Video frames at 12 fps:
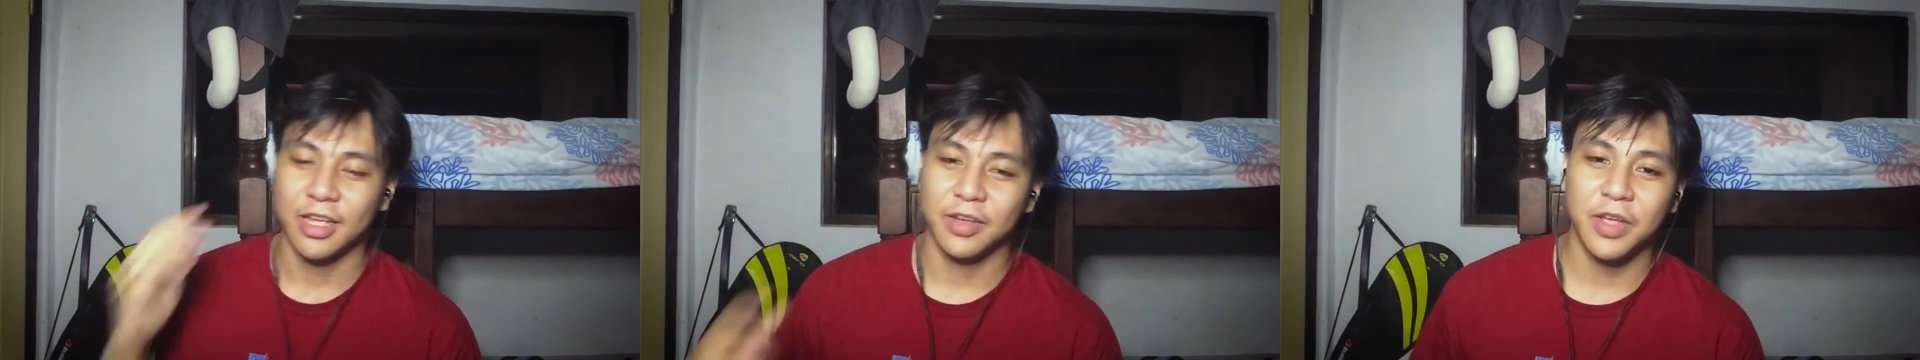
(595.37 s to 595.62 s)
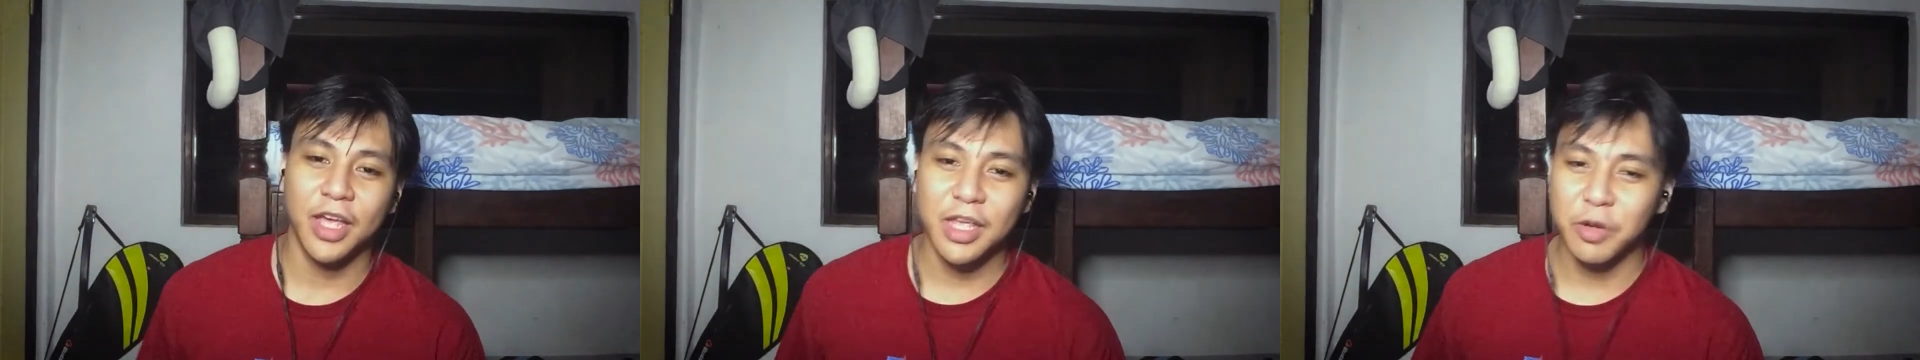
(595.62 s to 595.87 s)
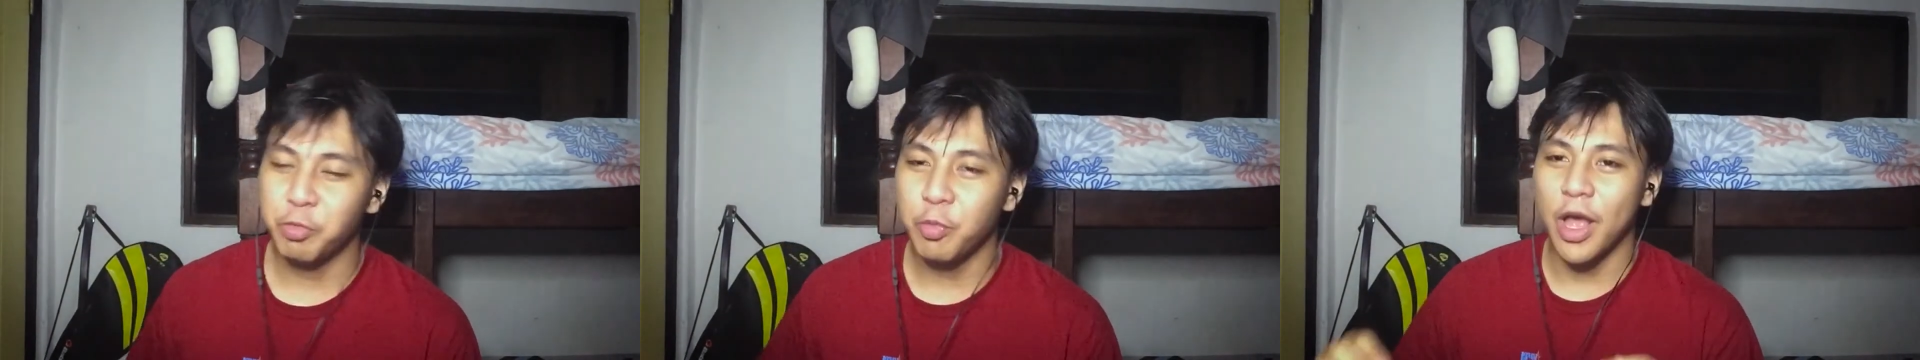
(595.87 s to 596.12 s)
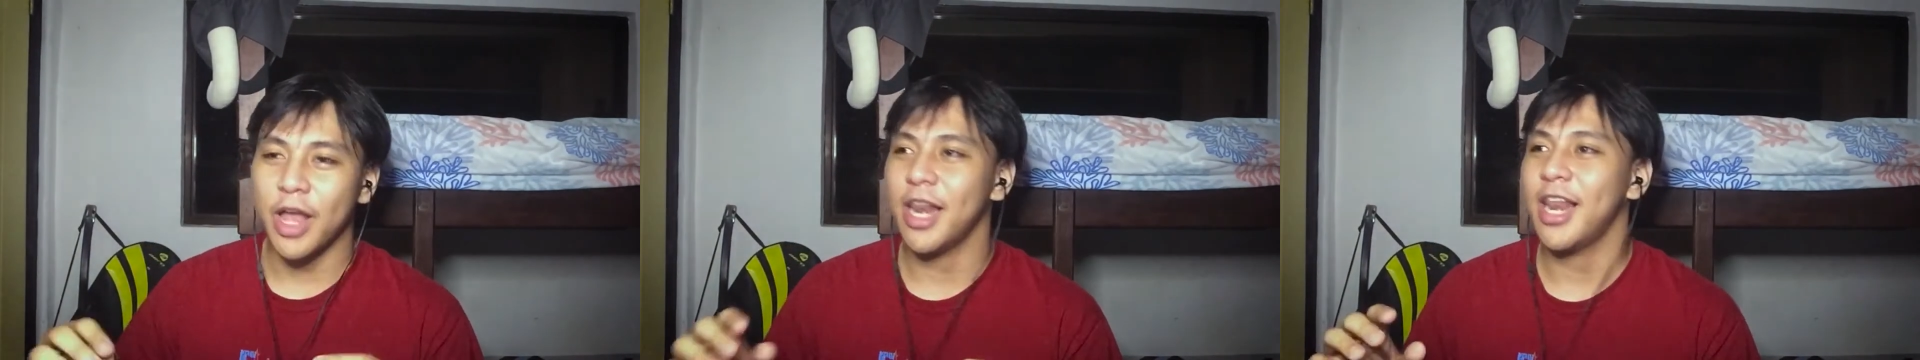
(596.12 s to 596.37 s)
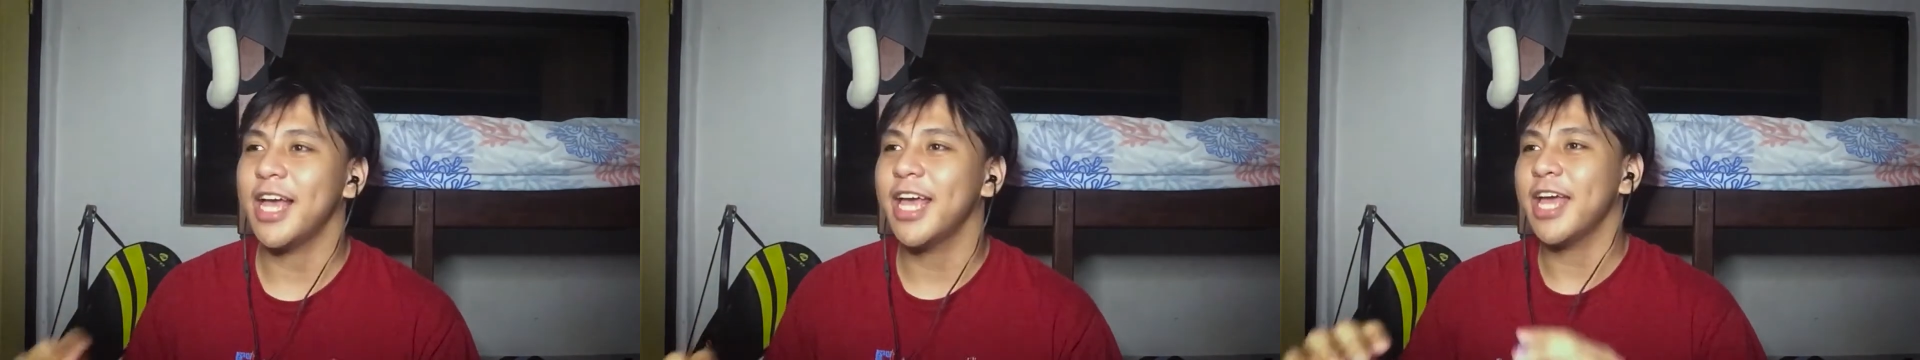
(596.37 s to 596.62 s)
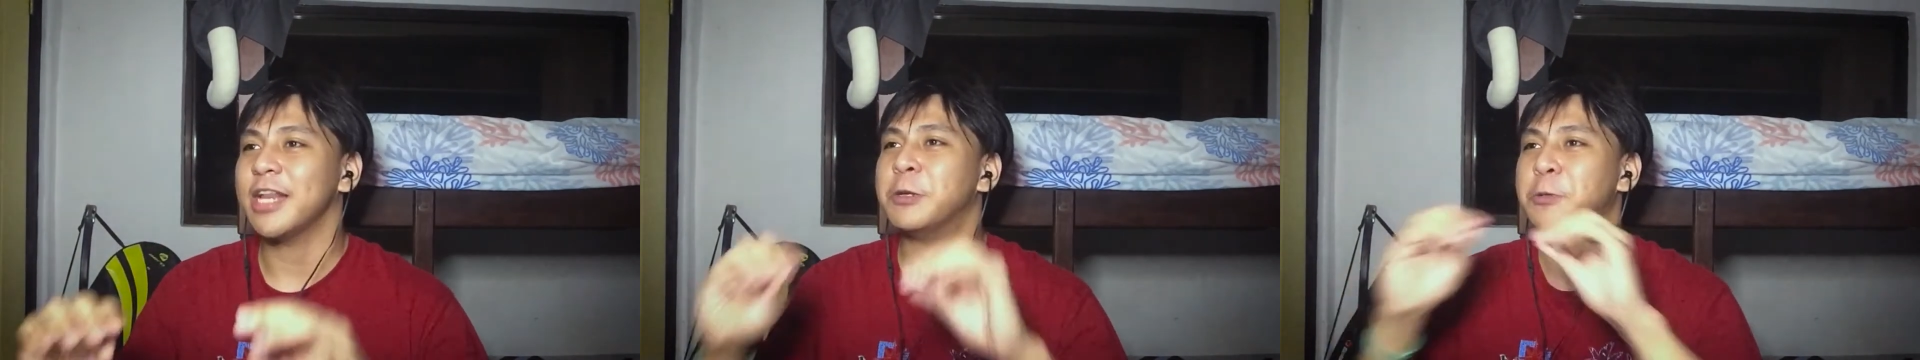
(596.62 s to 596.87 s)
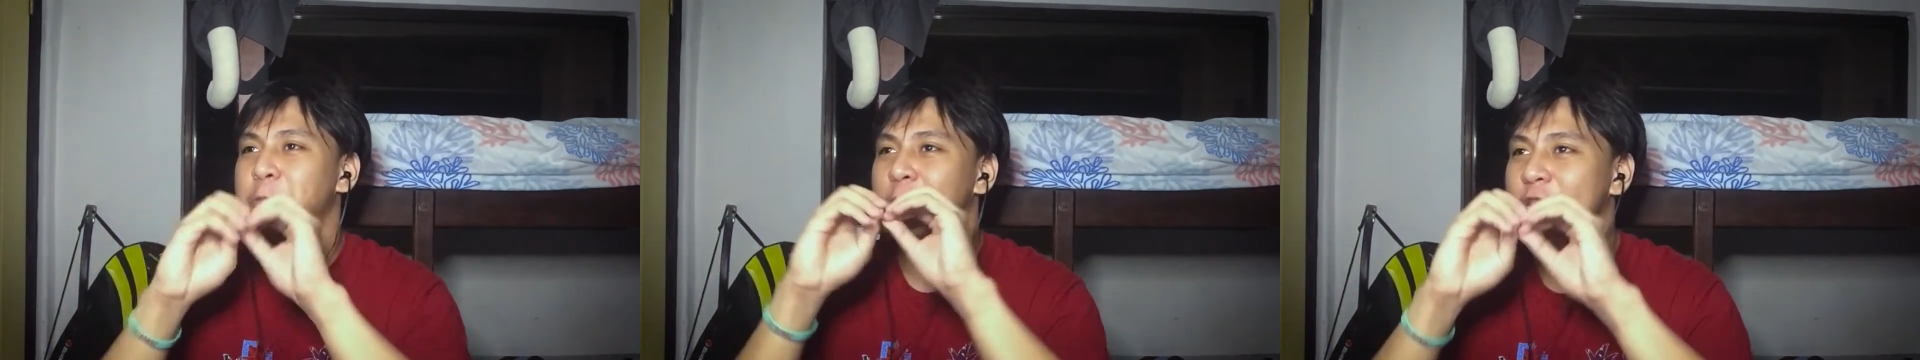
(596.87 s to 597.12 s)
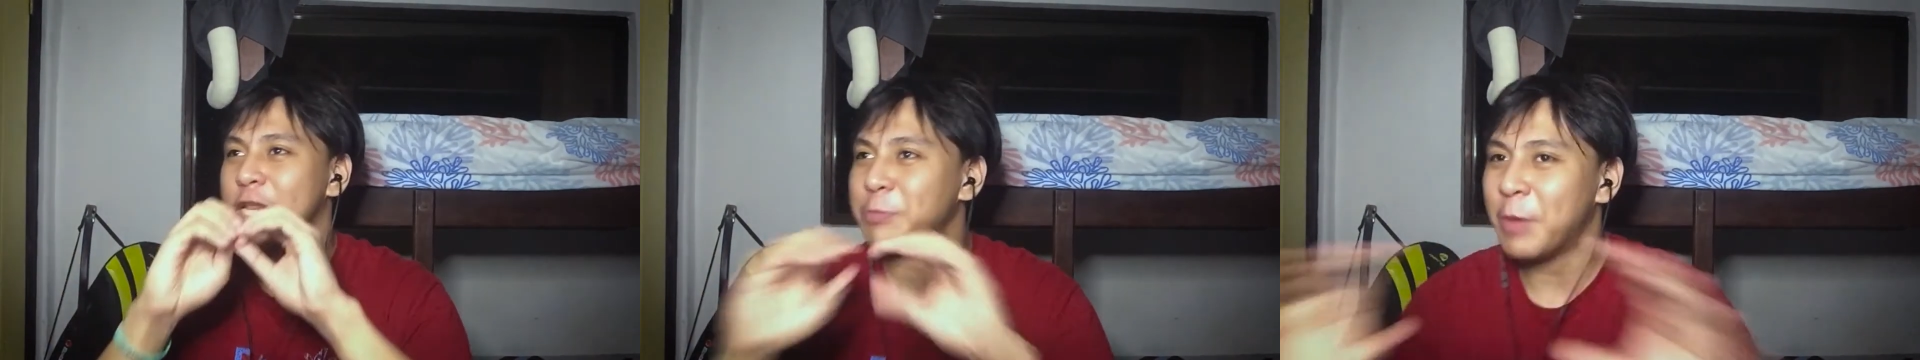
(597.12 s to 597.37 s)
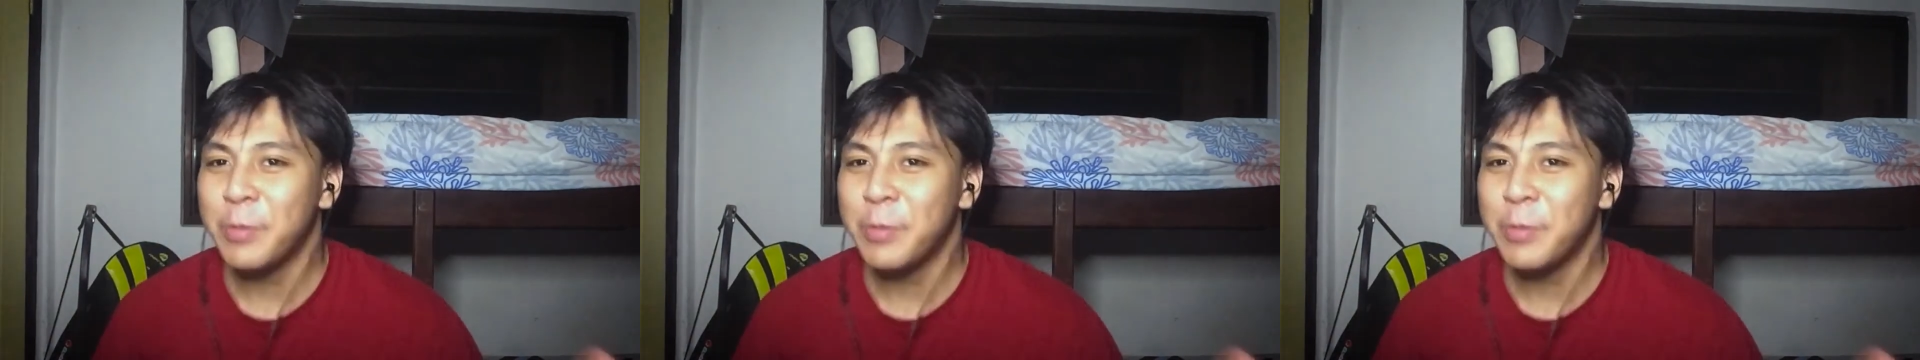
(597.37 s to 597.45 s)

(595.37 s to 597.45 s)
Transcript: Okay? Again, my